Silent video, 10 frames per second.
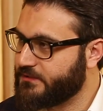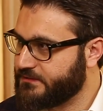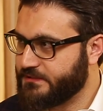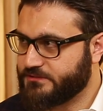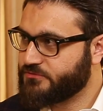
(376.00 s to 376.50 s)

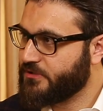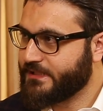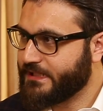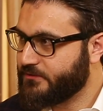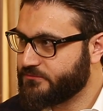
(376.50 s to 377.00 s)
The
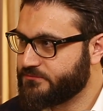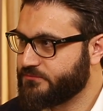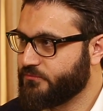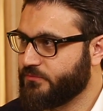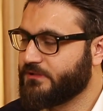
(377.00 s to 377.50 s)

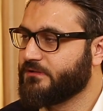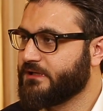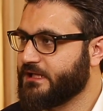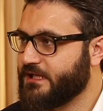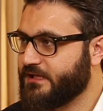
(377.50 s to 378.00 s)
drawdown will
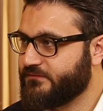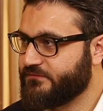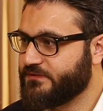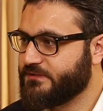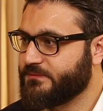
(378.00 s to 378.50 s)
not
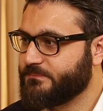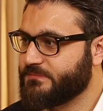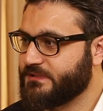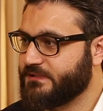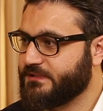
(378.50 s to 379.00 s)
have
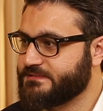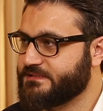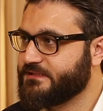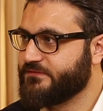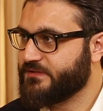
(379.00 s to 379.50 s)
a
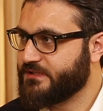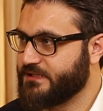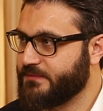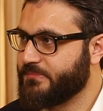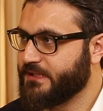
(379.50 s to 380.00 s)

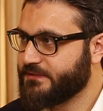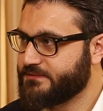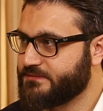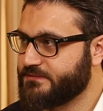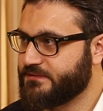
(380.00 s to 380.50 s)
significant
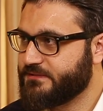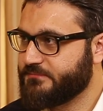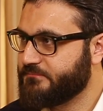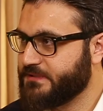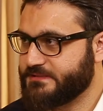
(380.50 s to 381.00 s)
impact.
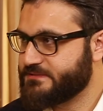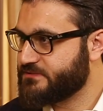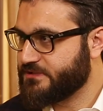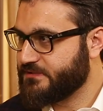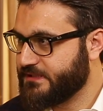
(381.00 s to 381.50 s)

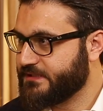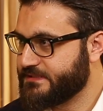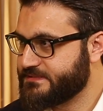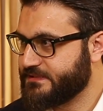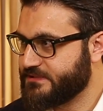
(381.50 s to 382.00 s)
It's,
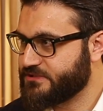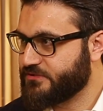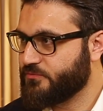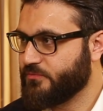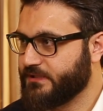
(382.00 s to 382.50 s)
like I said, it's
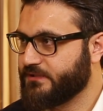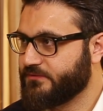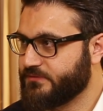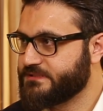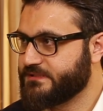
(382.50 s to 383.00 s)
quite
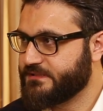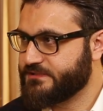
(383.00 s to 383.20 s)
a recent